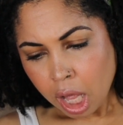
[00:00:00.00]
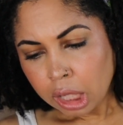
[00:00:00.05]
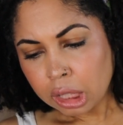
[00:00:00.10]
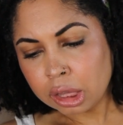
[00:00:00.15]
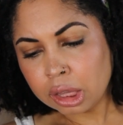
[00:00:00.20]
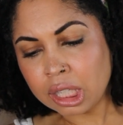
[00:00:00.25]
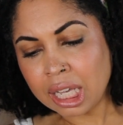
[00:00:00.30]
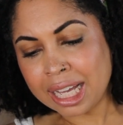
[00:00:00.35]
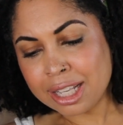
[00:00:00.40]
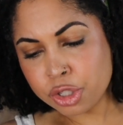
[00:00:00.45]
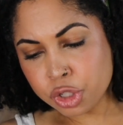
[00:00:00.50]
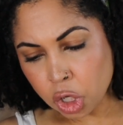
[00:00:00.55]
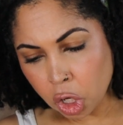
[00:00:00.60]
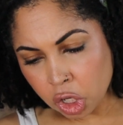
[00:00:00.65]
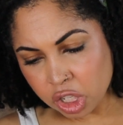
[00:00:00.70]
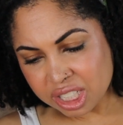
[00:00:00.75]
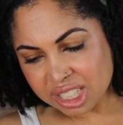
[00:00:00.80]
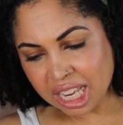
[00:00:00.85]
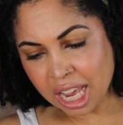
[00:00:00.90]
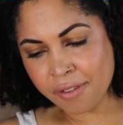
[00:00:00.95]
La
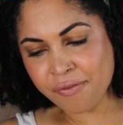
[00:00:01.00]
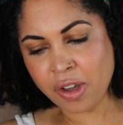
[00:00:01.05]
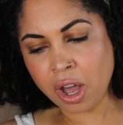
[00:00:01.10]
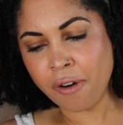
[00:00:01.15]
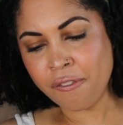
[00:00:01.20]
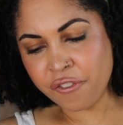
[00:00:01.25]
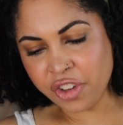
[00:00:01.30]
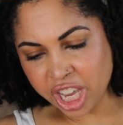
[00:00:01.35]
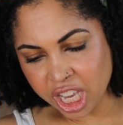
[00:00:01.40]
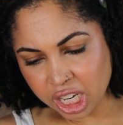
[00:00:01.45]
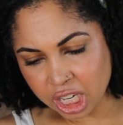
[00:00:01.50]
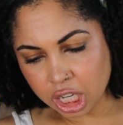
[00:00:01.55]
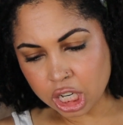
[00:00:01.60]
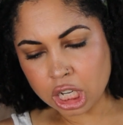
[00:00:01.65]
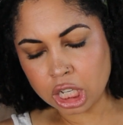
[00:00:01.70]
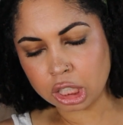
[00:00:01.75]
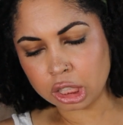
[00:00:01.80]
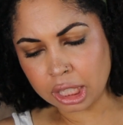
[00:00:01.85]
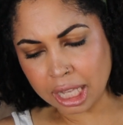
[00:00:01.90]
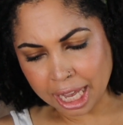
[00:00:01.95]
Dolce Velveeta
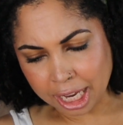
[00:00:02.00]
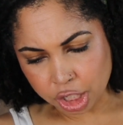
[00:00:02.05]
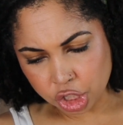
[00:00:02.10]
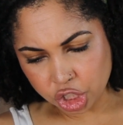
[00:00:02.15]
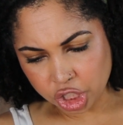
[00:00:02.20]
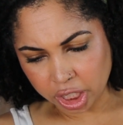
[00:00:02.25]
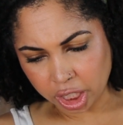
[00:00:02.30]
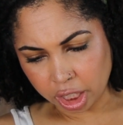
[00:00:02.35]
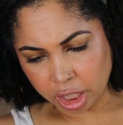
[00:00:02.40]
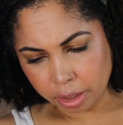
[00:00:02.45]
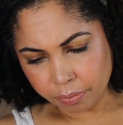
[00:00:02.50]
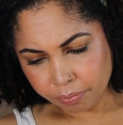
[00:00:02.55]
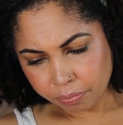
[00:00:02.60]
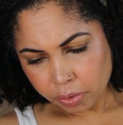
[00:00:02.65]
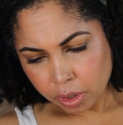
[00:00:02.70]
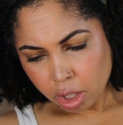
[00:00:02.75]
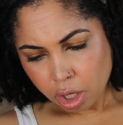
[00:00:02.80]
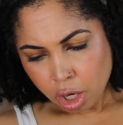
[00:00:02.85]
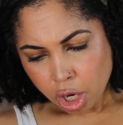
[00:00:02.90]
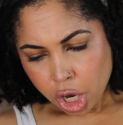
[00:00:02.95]
Collection.
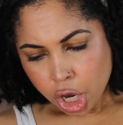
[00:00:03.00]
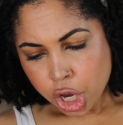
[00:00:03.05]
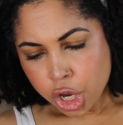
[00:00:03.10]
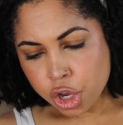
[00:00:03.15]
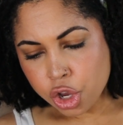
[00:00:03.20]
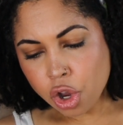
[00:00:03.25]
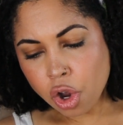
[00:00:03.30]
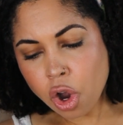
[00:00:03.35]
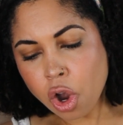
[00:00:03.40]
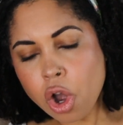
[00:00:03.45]
You